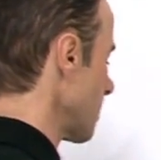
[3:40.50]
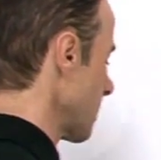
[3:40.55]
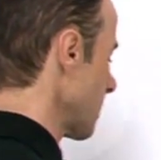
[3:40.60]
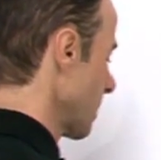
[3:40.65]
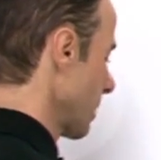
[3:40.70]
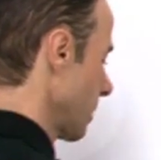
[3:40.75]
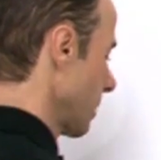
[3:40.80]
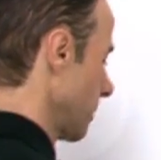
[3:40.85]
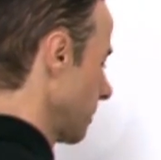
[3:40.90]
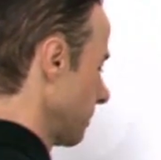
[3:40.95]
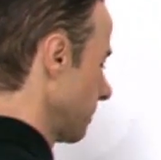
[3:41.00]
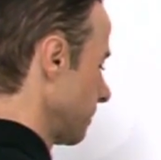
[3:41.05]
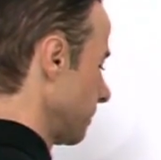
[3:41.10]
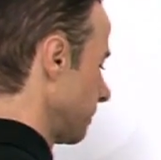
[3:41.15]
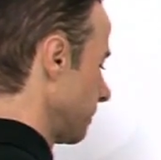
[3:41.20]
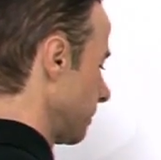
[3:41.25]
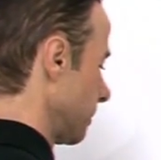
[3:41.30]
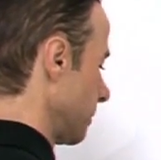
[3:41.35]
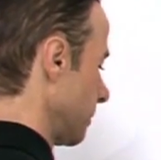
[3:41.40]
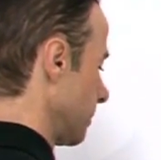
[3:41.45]

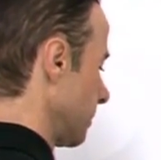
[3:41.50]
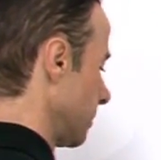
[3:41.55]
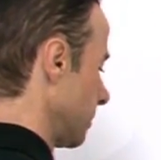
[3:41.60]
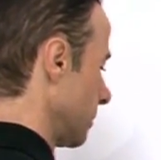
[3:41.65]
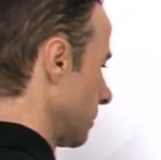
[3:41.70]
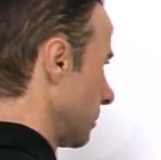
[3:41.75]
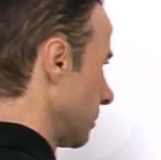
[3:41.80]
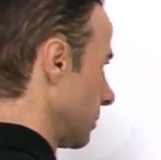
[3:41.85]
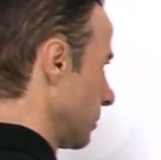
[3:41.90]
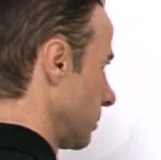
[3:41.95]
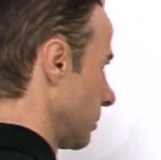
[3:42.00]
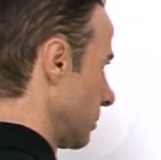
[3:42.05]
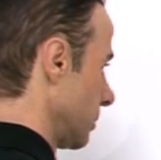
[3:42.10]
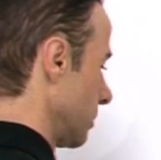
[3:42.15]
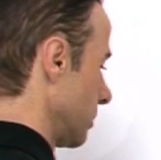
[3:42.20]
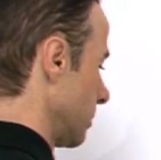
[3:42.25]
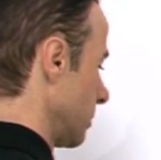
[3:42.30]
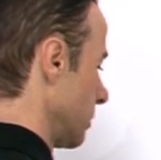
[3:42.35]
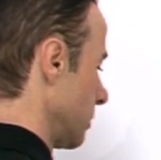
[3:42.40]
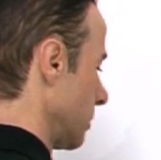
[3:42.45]

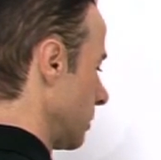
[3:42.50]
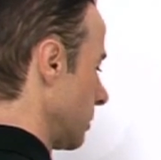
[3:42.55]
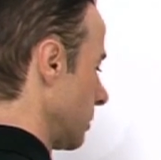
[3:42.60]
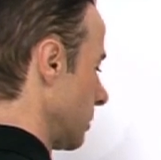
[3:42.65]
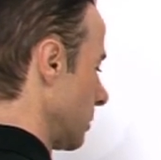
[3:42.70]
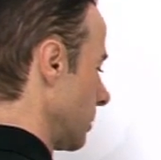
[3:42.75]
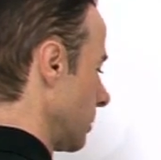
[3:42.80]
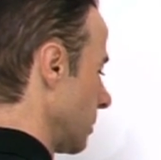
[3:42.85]
(no one is talking)